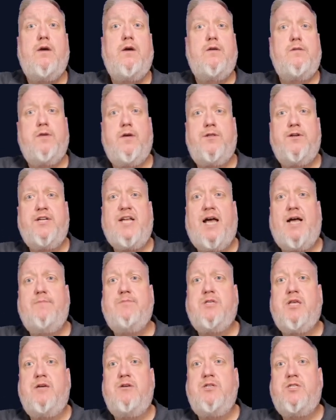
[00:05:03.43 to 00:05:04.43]
The other tabs
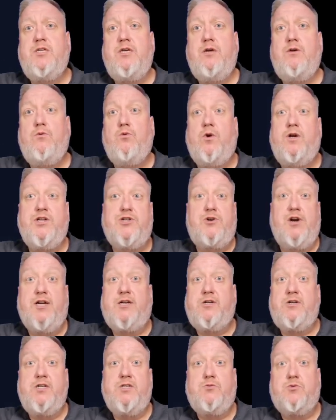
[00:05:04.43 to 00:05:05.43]
let you see what
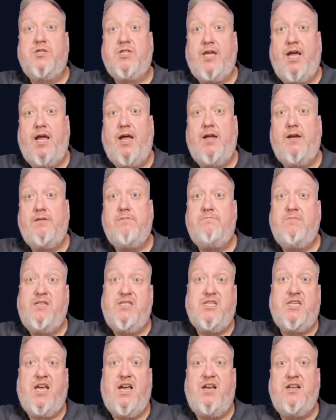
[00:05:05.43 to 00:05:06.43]
directories were scanned and the
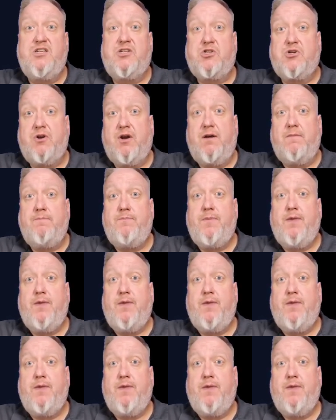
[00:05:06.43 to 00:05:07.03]
scan history.